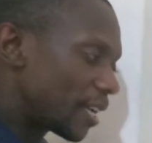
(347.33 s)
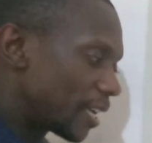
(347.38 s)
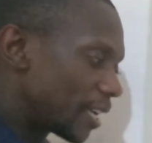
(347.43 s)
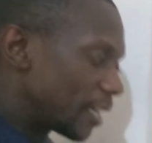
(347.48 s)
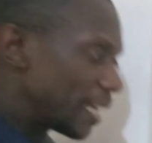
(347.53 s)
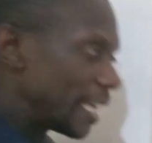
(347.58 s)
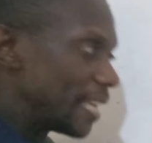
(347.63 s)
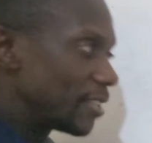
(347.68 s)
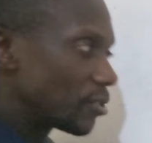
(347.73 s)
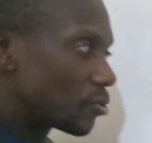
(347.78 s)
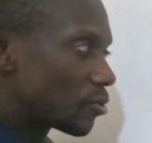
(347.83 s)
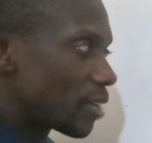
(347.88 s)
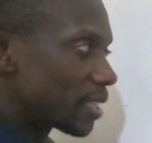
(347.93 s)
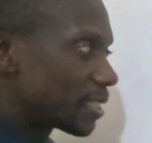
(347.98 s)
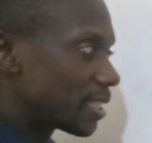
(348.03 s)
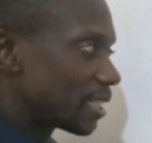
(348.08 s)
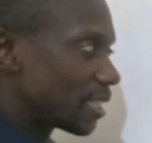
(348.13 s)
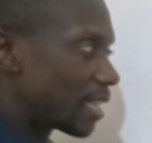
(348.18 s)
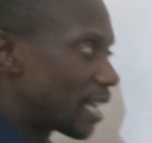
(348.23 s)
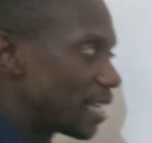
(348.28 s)

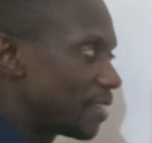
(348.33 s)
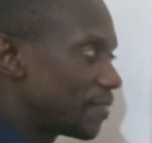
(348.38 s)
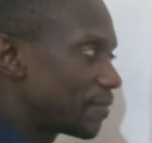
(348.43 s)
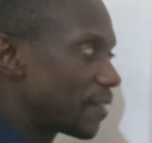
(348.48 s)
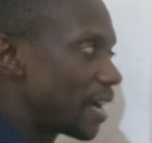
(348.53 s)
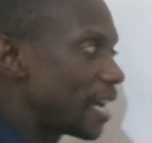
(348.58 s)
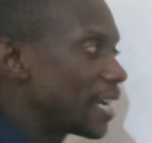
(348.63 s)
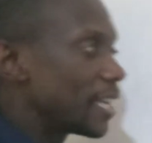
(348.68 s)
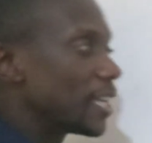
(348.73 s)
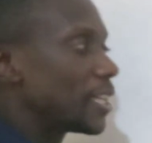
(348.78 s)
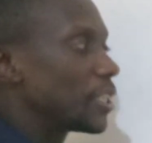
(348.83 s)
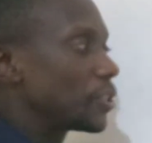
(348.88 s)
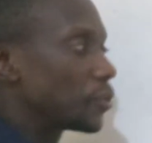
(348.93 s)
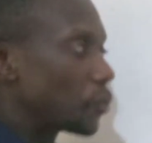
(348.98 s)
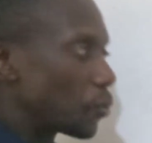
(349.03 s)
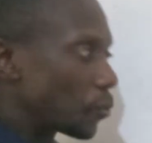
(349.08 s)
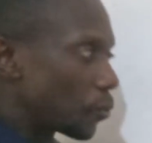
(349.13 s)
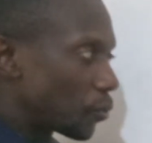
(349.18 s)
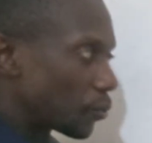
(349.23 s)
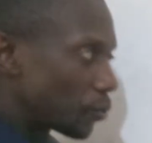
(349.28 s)
instructing the liver
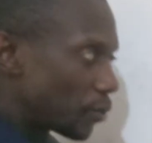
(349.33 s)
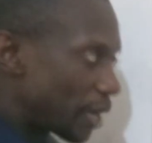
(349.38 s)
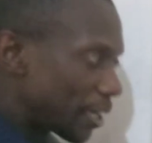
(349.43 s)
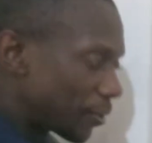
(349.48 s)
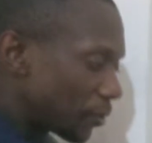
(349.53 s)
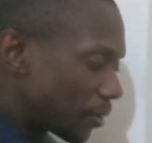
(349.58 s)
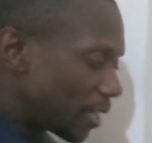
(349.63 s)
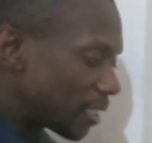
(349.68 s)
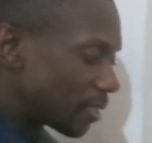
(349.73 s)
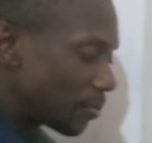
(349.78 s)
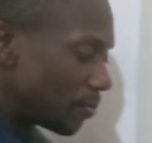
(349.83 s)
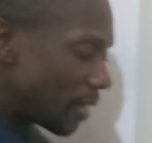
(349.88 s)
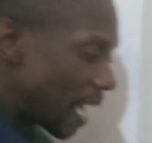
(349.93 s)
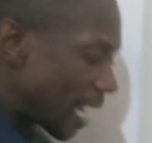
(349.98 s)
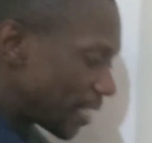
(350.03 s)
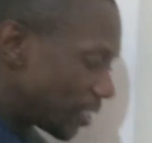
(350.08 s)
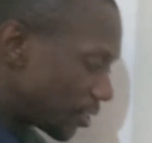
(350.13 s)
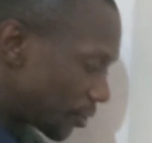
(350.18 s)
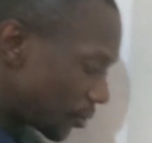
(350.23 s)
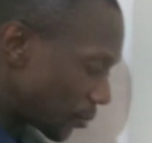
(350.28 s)
to regulate
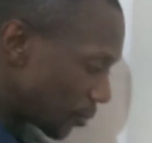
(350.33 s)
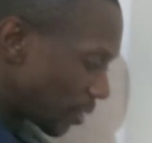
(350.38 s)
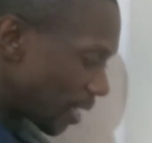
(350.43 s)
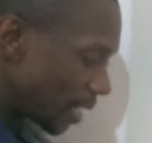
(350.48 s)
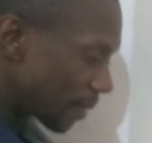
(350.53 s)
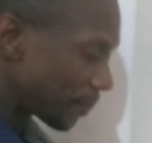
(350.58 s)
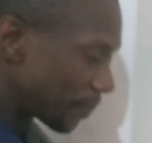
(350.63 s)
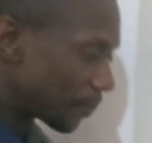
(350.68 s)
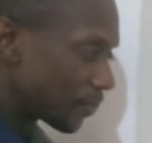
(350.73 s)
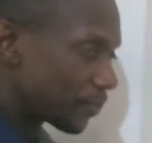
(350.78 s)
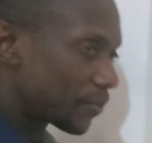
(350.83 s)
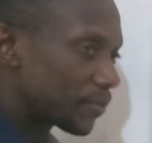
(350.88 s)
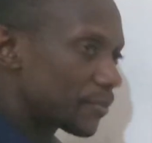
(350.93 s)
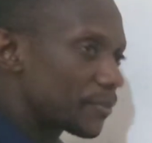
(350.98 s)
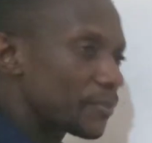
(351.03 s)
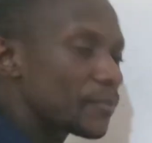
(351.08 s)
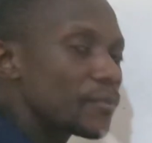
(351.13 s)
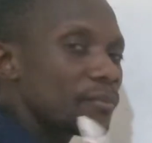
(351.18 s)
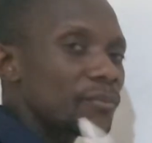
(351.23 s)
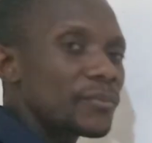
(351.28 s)
blood sugar.
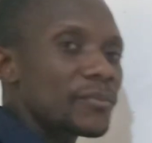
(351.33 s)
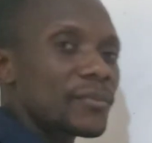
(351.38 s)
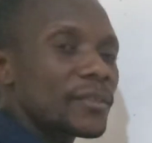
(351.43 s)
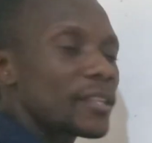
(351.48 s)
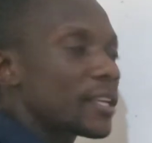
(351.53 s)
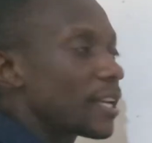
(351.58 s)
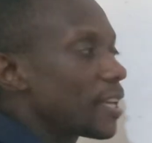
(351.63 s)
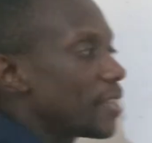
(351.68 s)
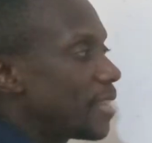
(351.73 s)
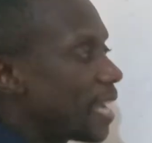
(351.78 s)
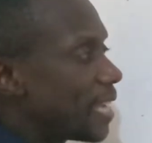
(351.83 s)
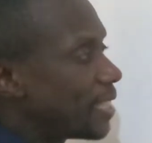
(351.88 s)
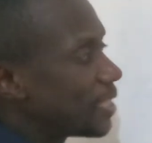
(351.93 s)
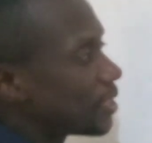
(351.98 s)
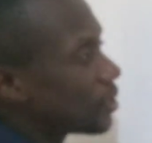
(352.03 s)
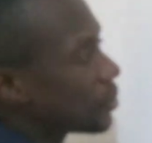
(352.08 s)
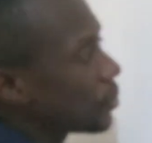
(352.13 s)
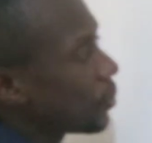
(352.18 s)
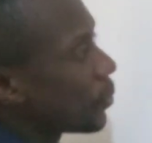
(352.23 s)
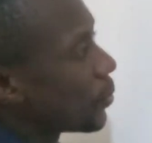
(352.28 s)
Then
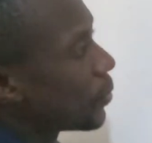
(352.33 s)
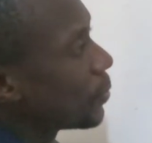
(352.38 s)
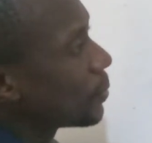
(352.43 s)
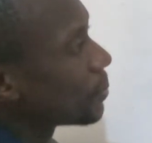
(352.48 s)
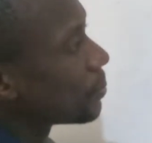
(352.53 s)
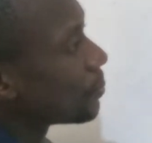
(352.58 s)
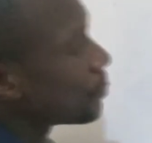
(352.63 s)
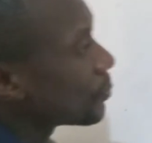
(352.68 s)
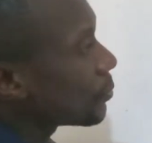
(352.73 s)
two,